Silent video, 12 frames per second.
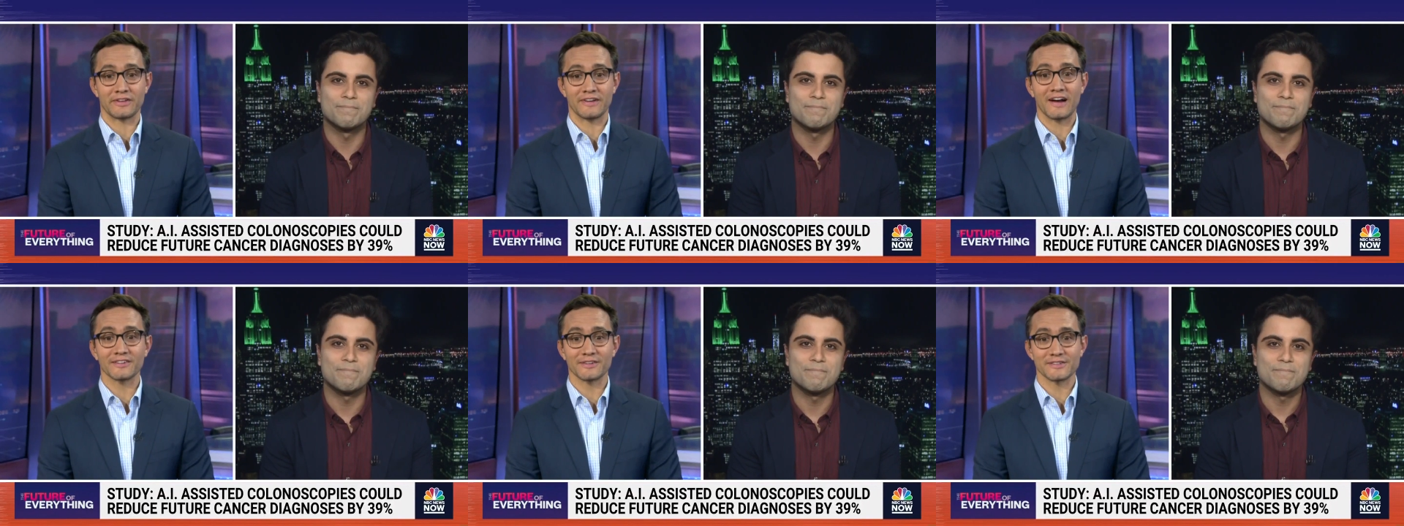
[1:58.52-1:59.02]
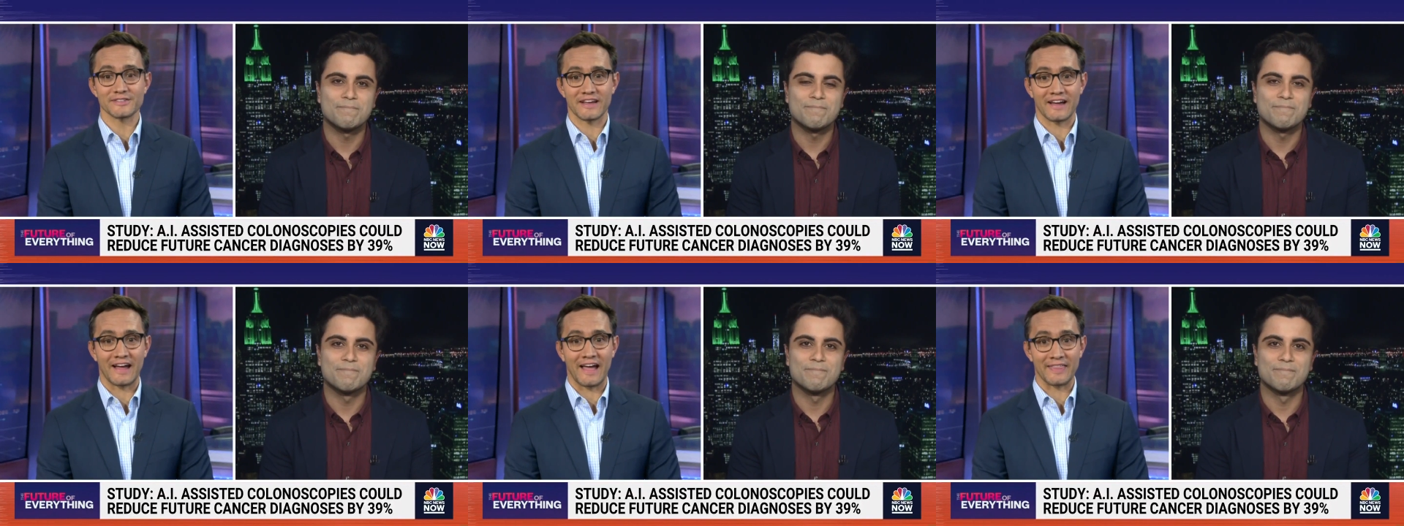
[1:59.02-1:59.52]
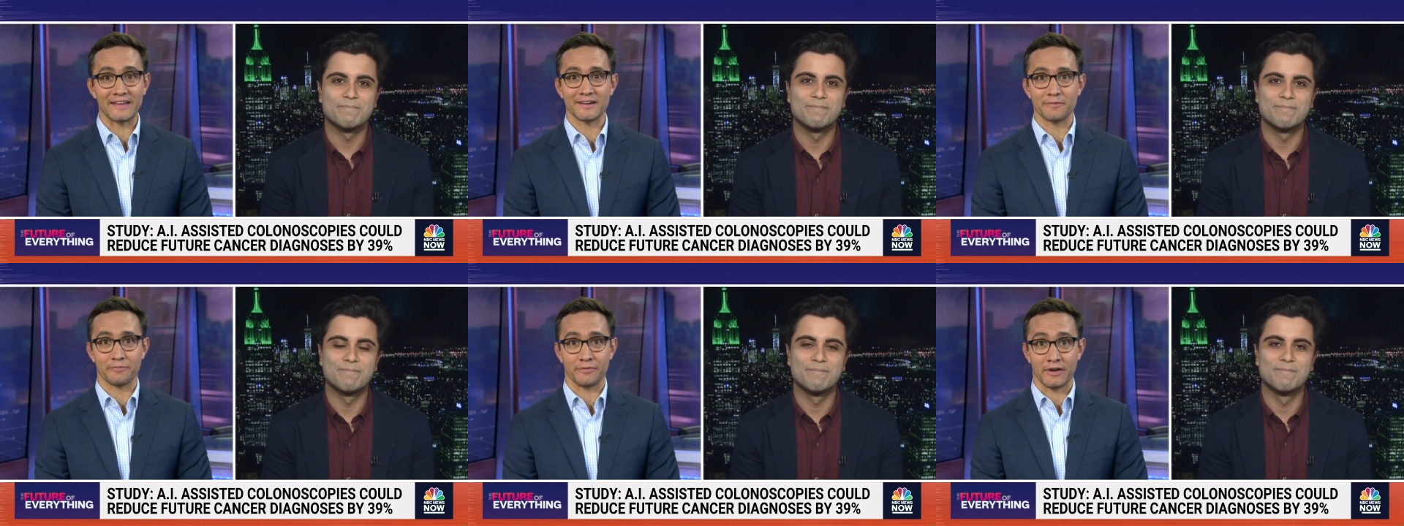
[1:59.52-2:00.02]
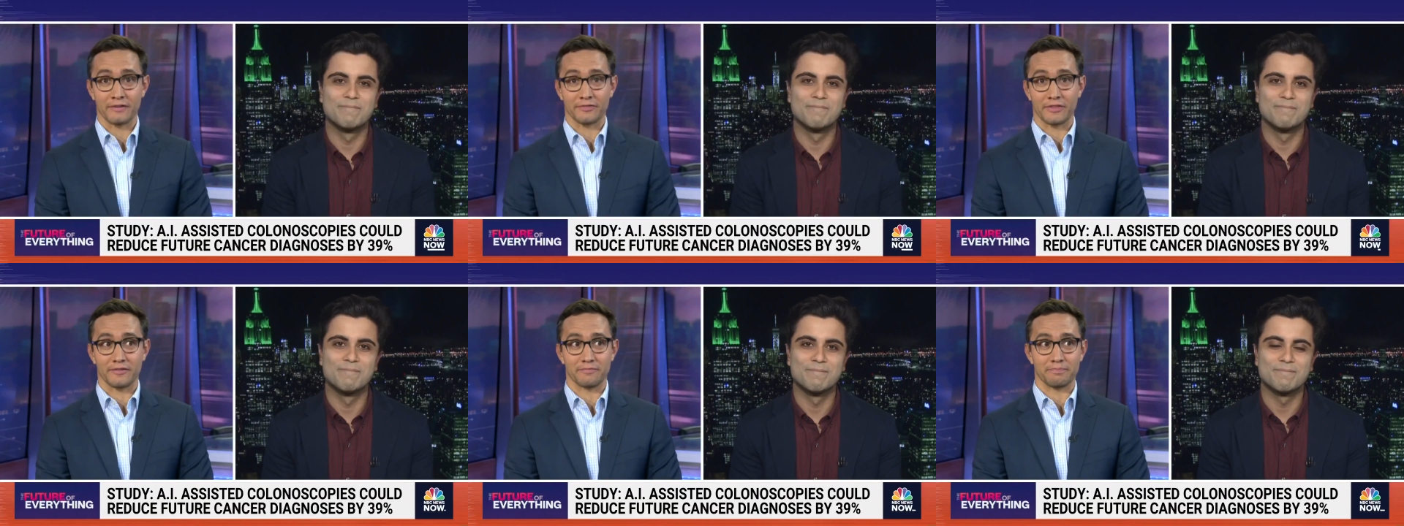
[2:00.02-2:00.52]
Speaker 1: the doctors, I think comforting for
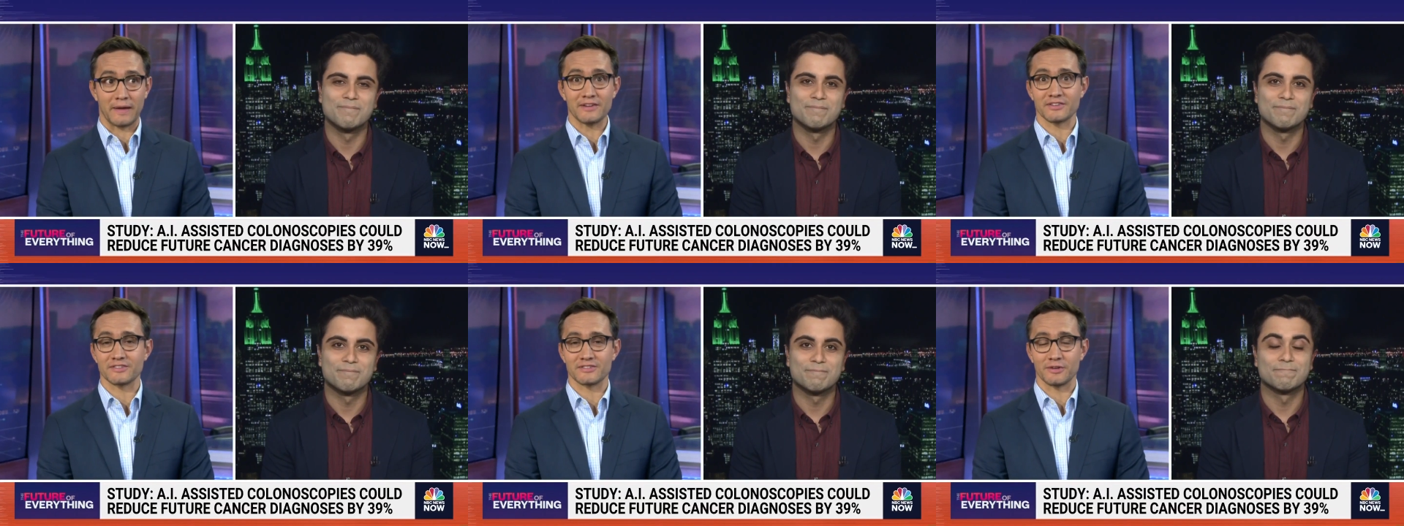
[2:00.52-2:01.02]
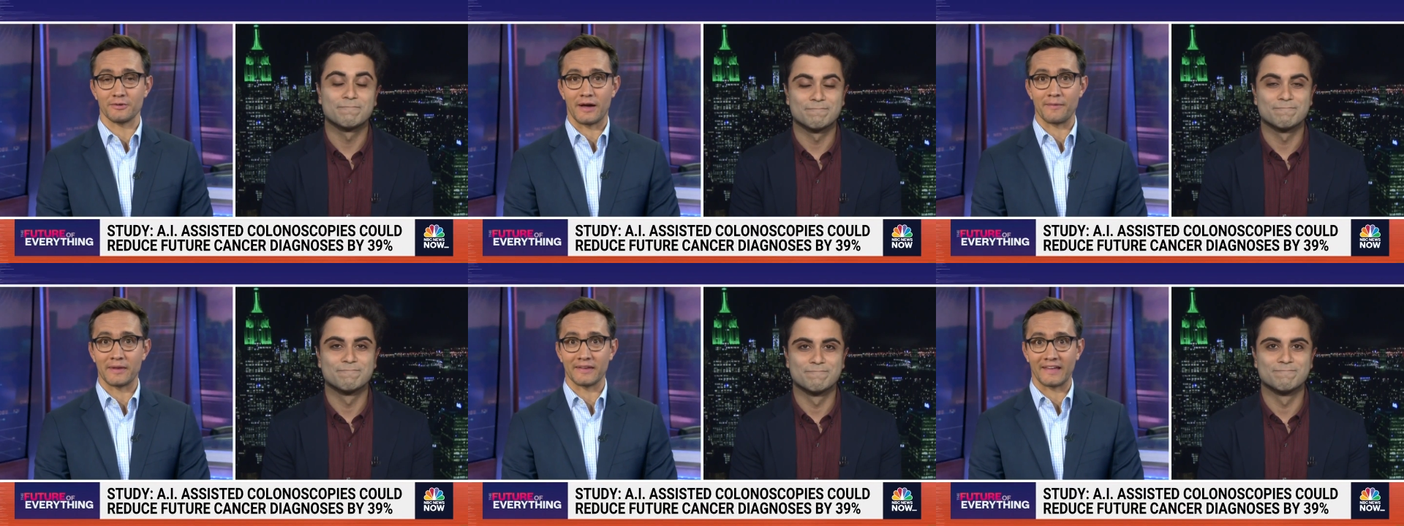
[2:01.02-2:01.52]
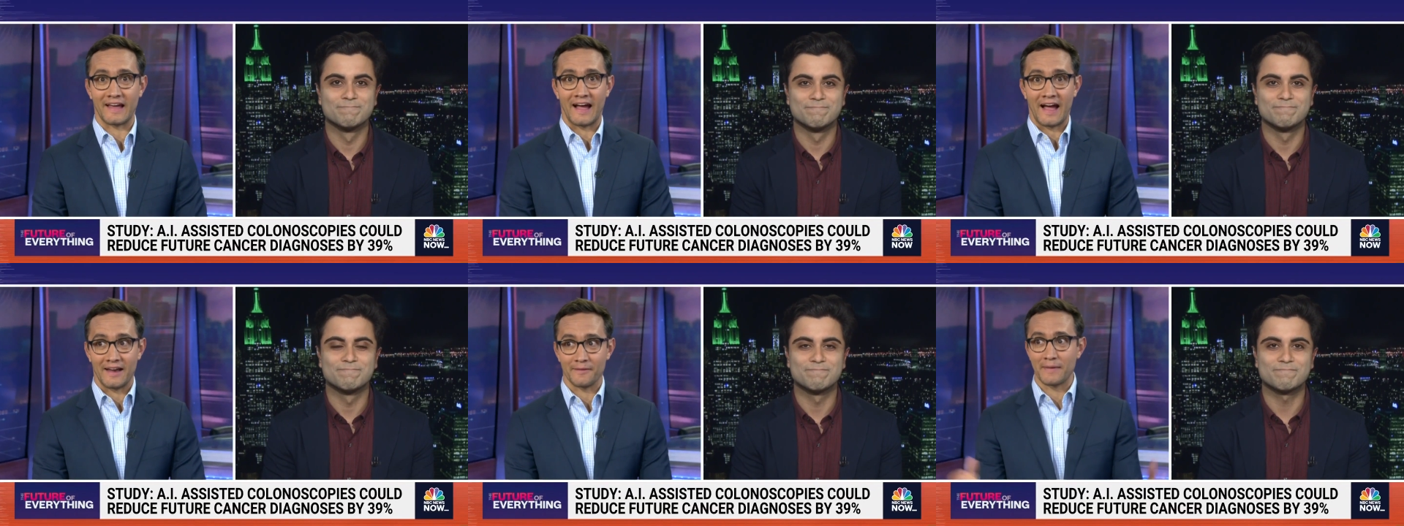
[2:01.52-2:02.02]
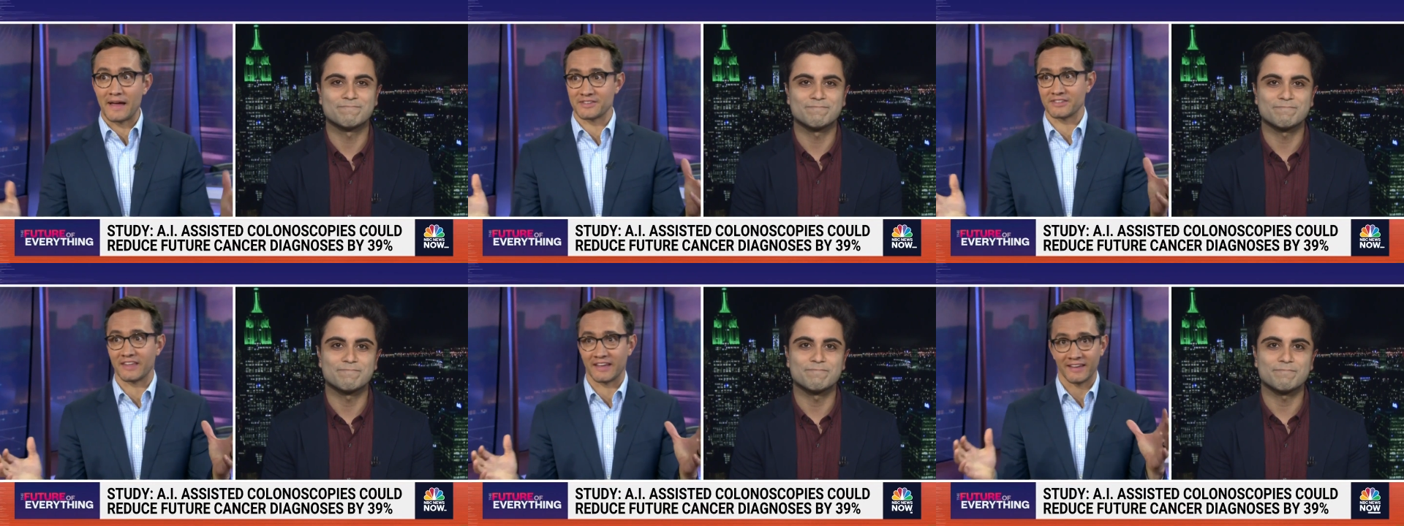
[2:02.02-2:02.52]
the patients, too. I mean, I
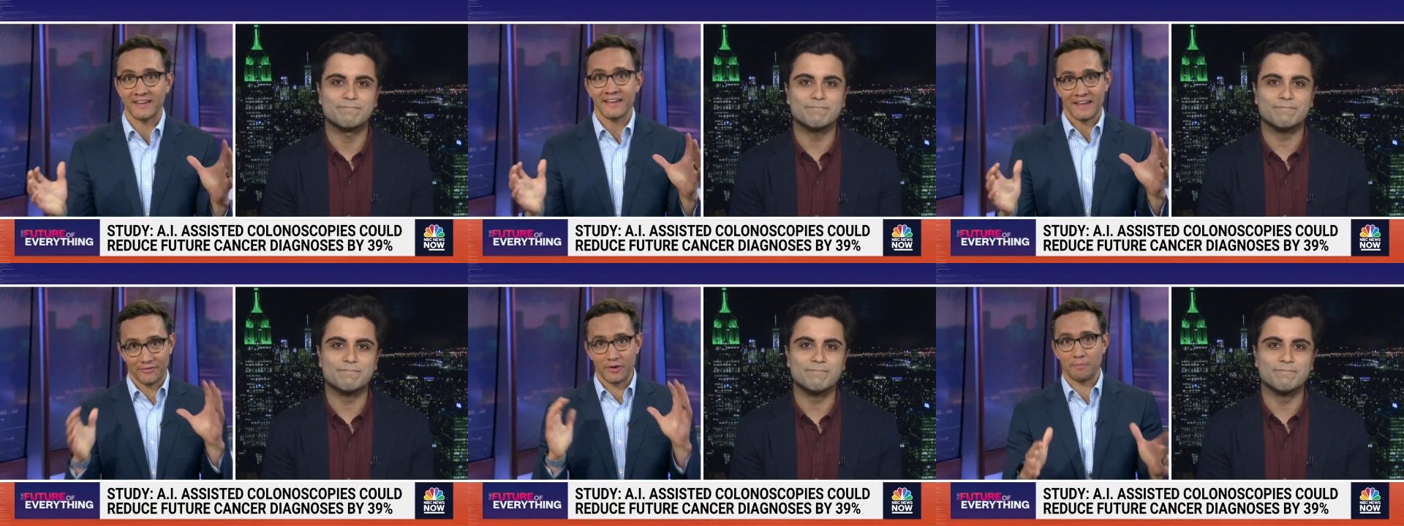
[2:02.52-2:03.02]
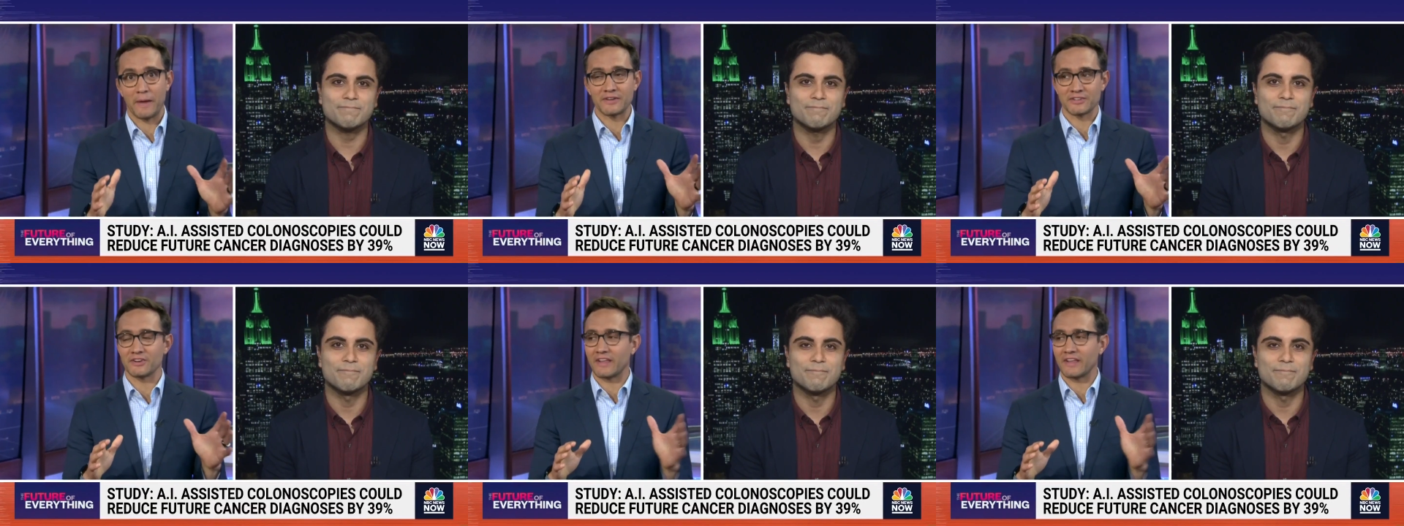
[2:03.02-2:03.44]
imagine, like, if you're a patient,